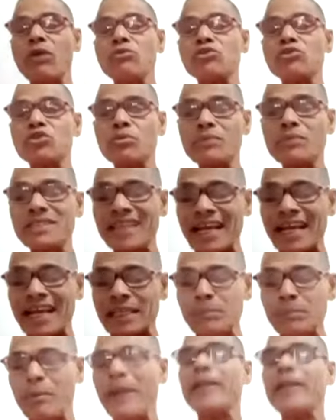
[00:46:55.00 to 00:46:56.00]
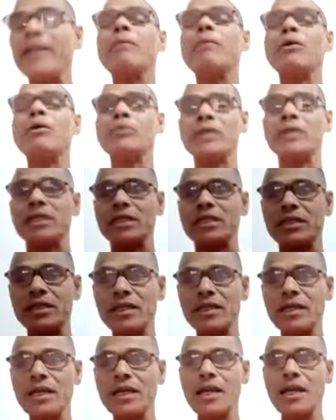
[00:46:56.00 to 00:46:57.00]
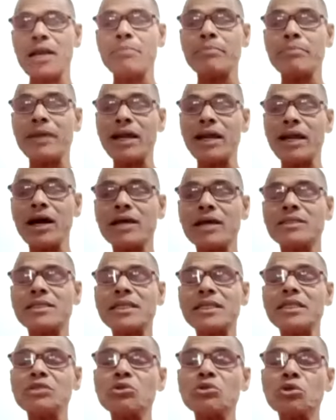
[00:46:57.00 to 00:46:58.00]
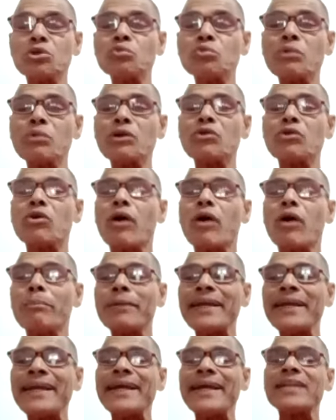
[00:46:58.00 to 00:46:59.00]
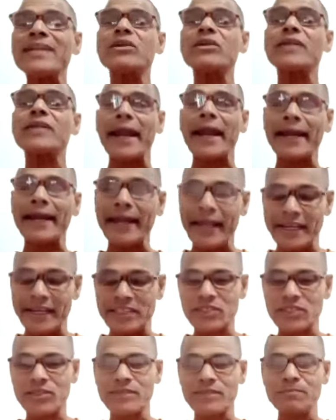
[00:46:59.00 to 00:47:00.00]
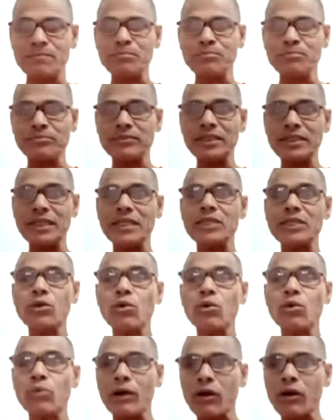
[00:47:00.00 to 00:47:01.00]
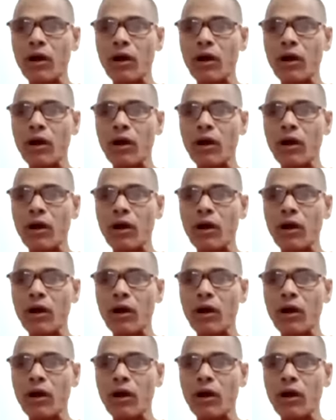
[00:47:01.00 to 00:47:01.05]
so much explain about it because he don't want to complicate the techniques. He don't want to